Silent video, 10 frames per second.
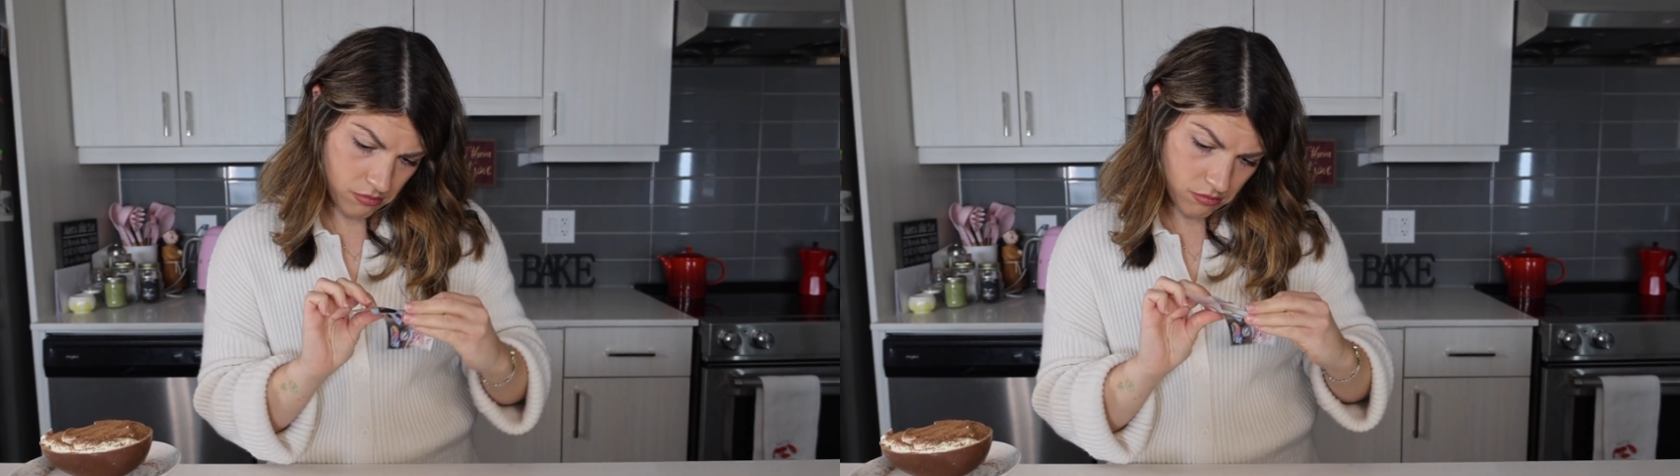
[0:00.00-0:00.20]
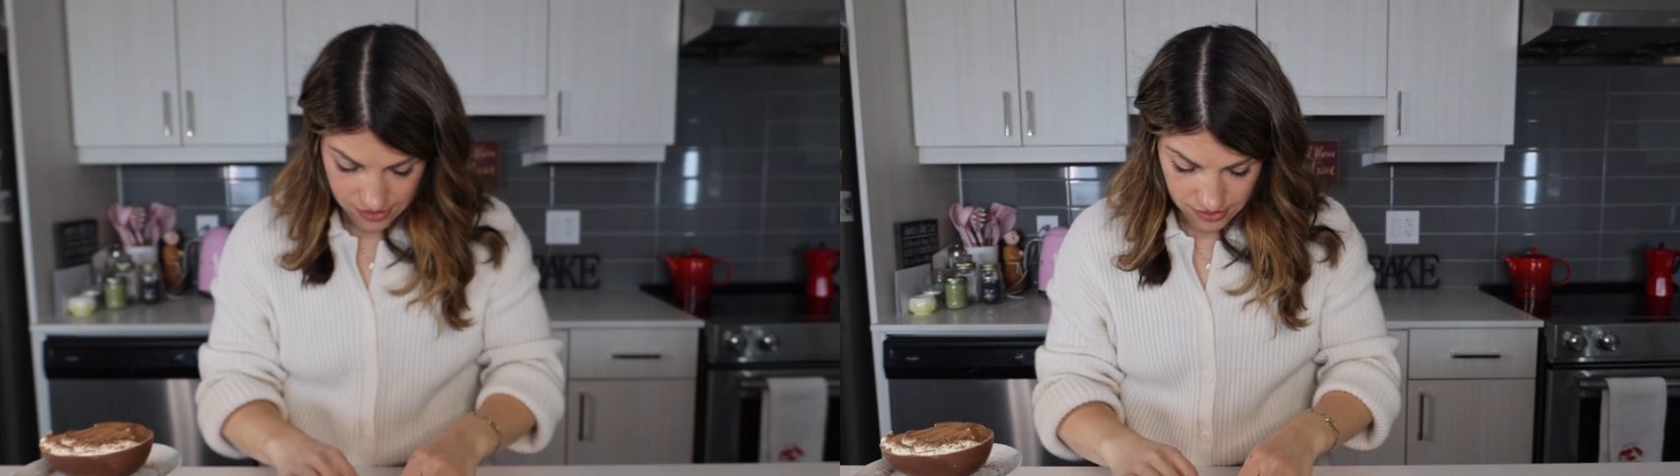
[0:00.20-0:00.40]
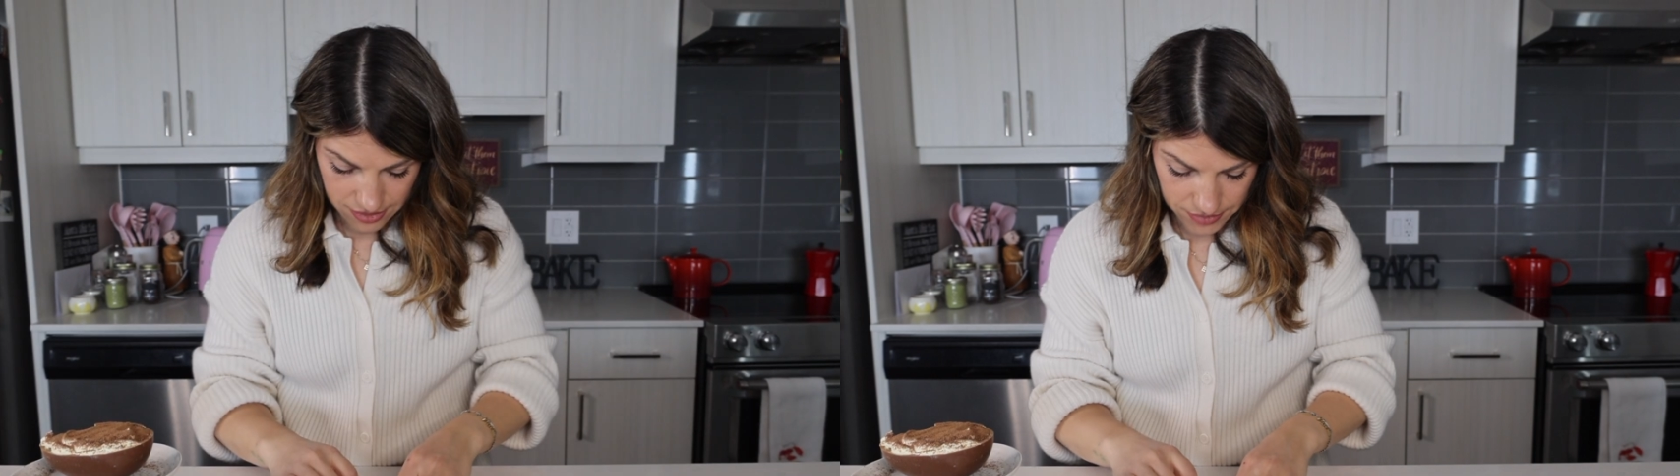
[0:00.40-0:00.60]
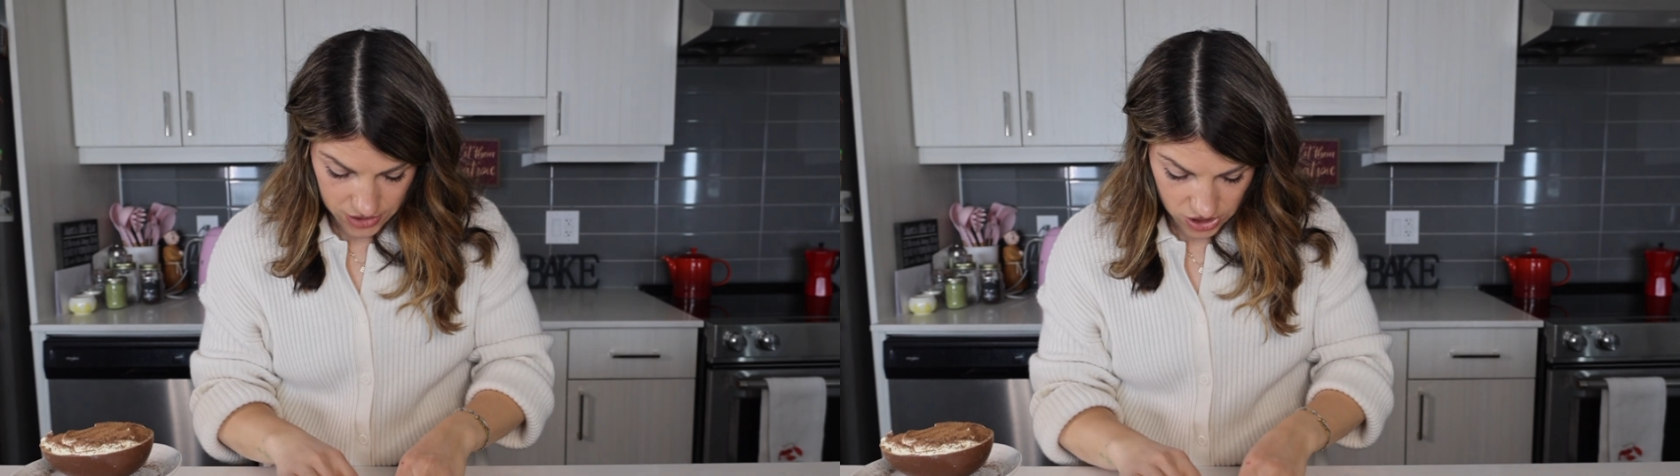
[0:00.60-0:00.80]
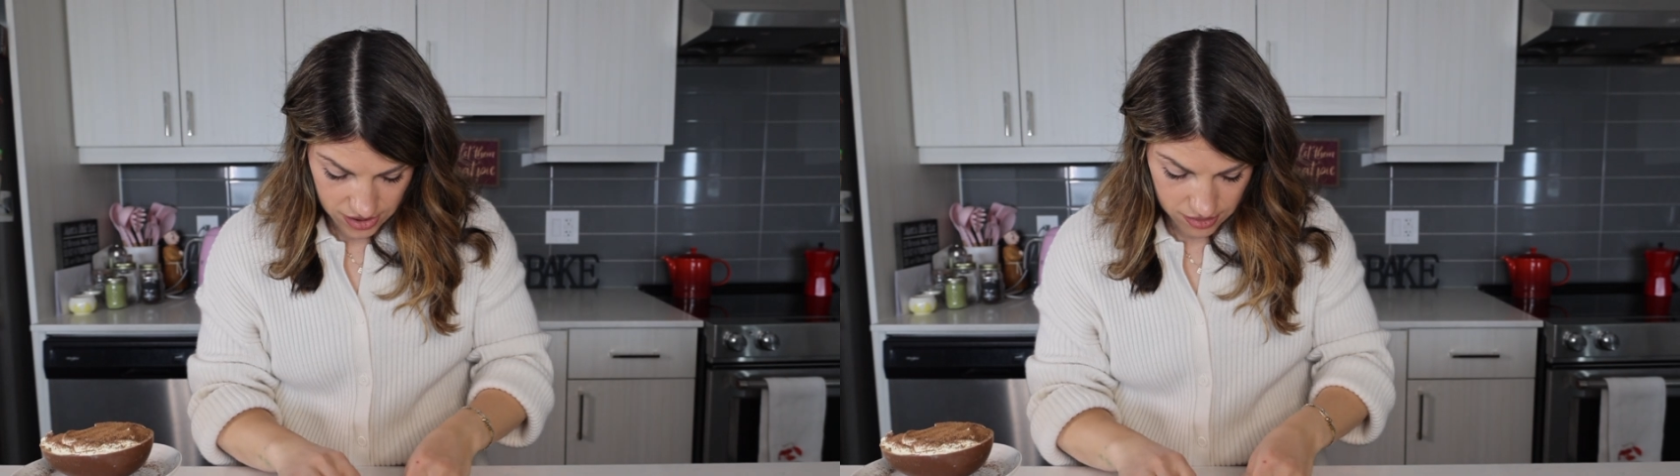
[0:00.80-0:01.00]
So let me
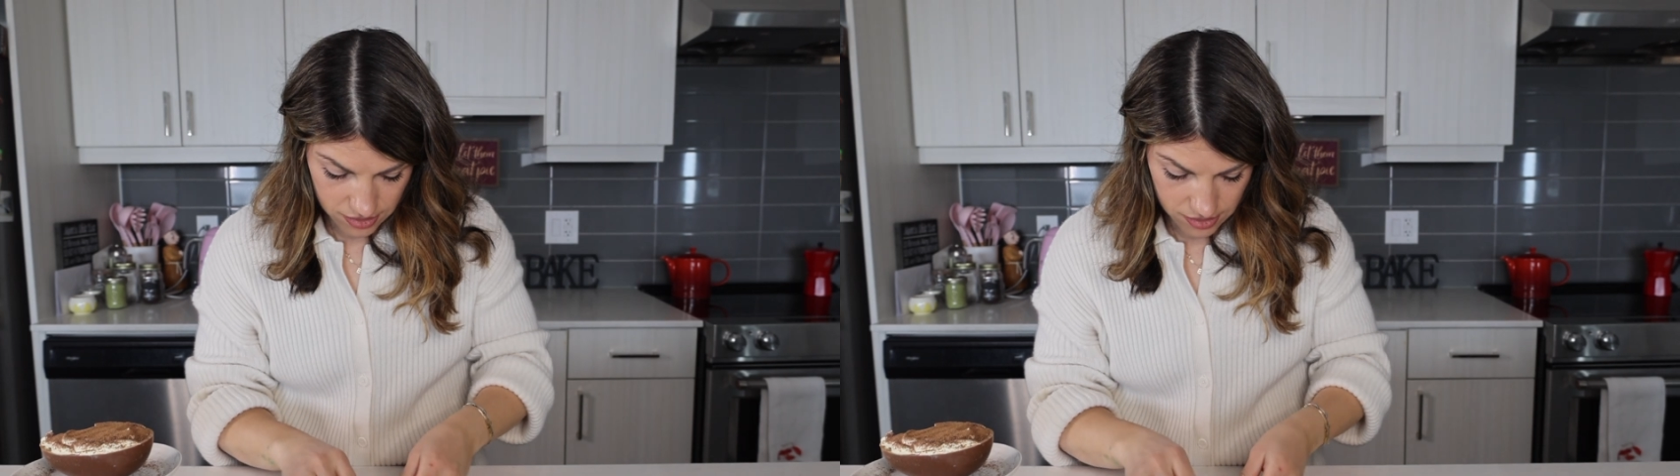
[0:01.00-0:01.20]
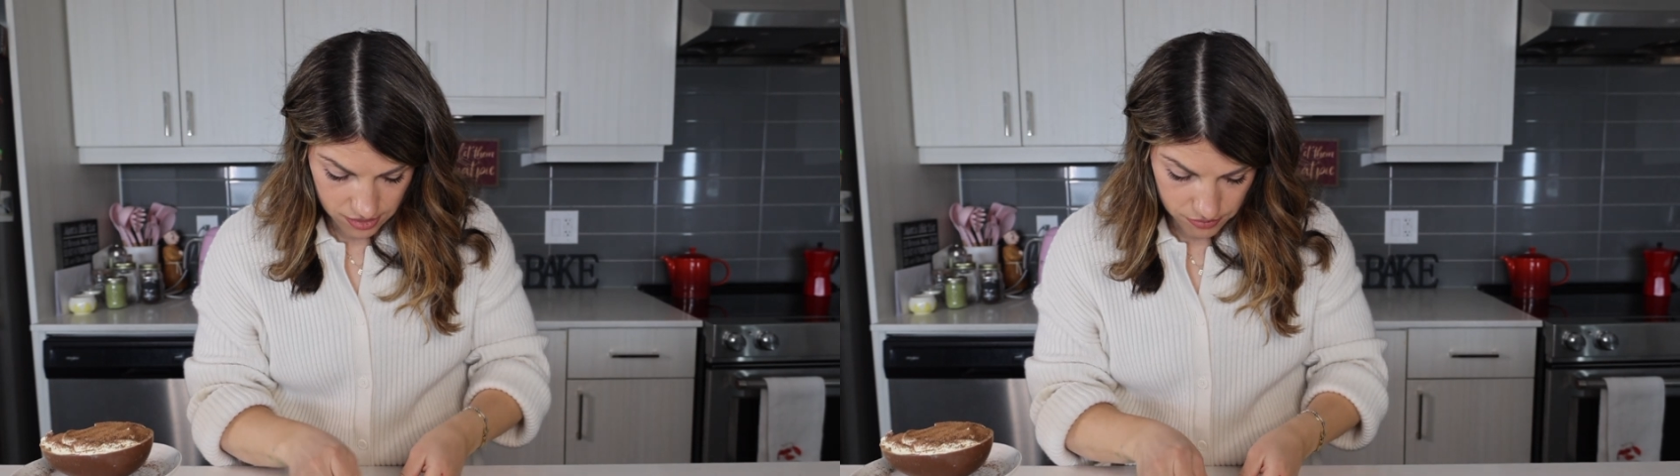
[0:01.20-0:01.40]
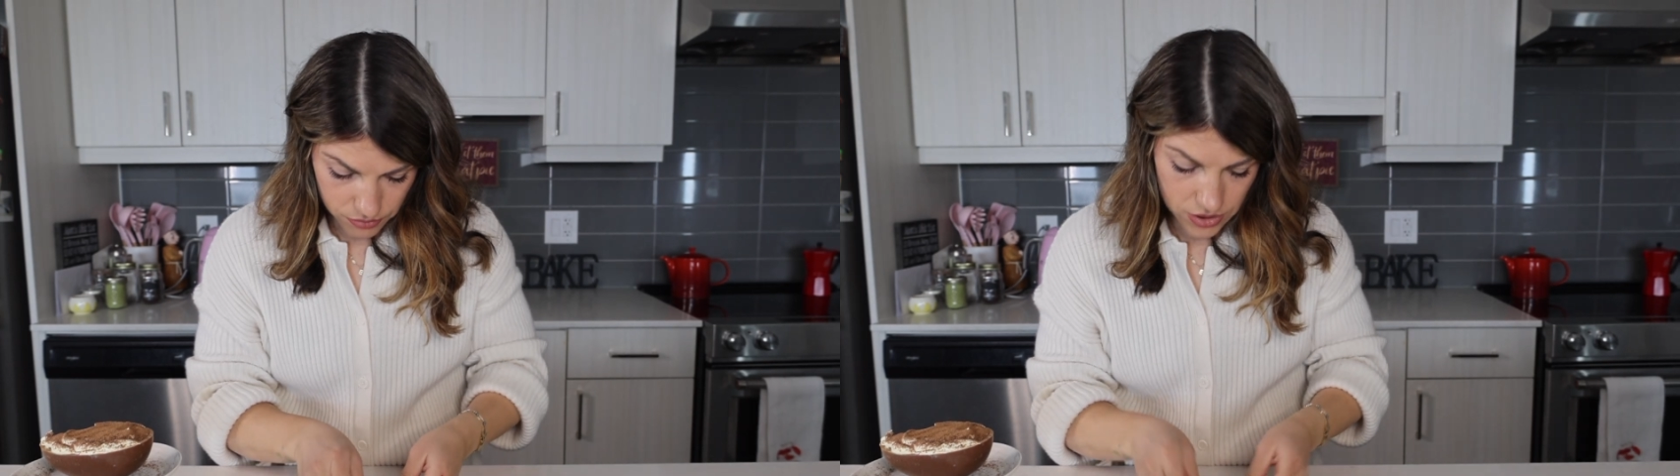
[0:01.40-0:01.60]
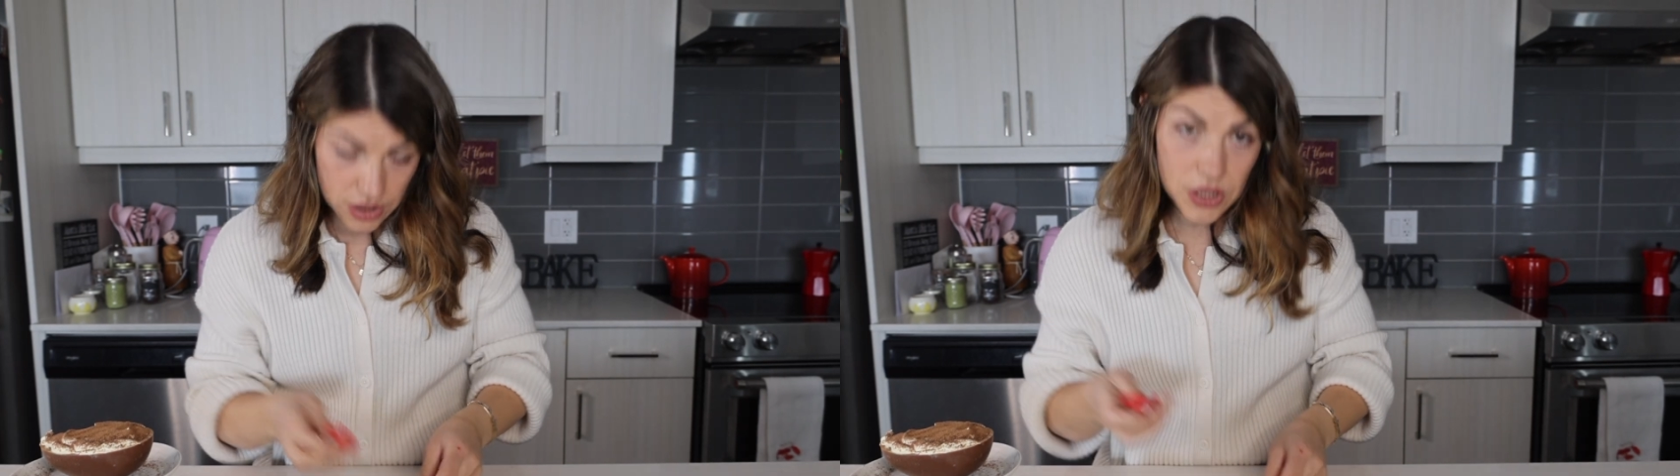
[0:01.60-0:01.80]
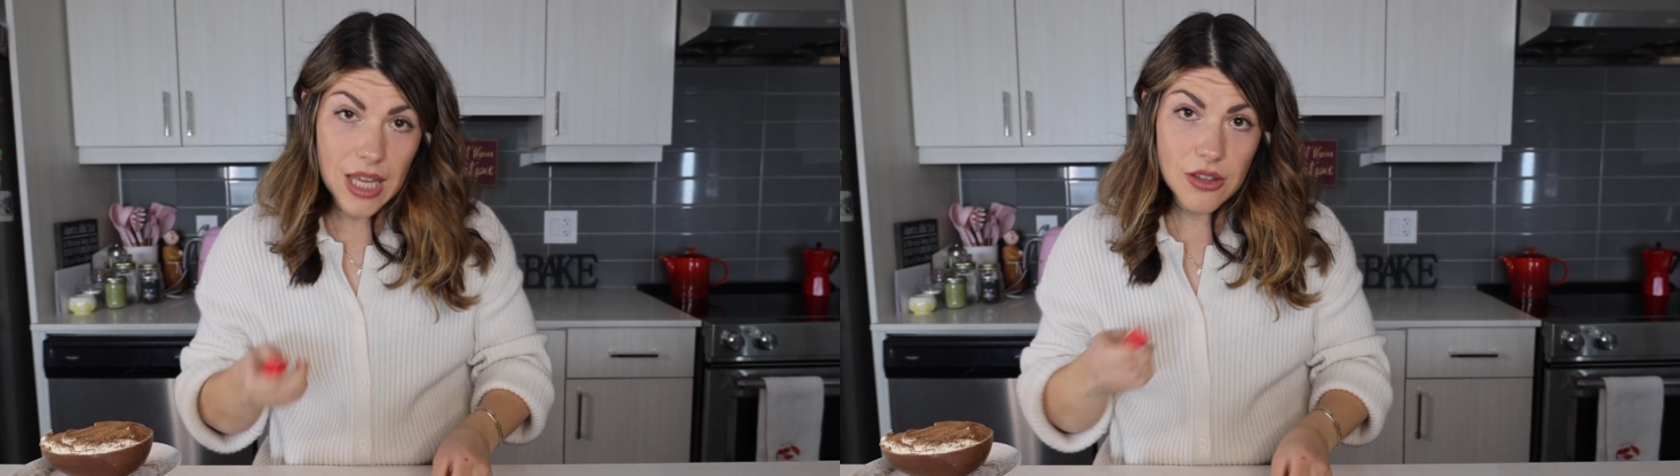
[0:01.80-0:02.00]
just put it
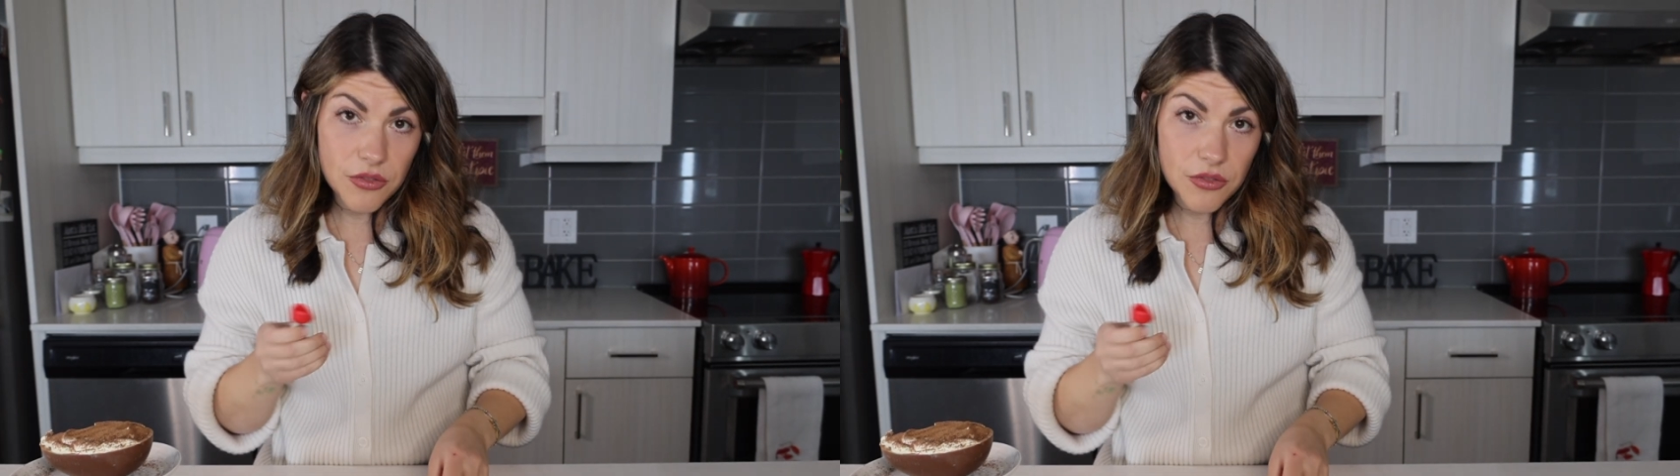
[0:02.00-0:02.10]
together